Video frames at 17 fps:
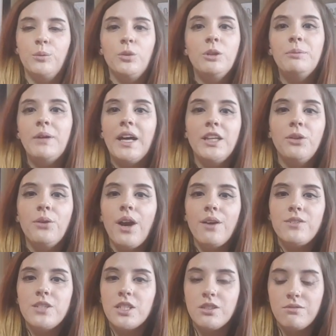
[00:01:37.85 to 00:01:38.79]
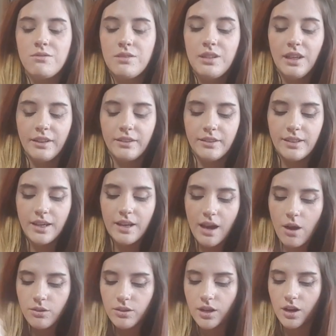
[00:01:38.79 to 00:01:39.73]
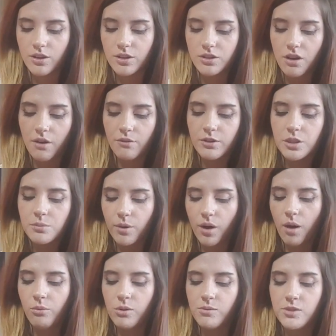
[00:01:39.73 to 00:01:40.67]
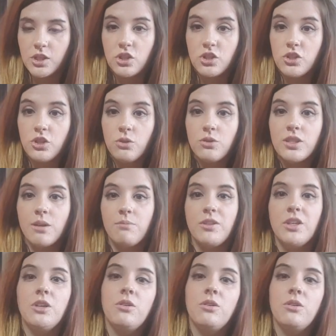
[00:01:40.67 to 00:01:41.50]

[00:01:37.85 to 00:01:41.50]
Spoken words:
Well, you have to like get out there to solve these problems and do something.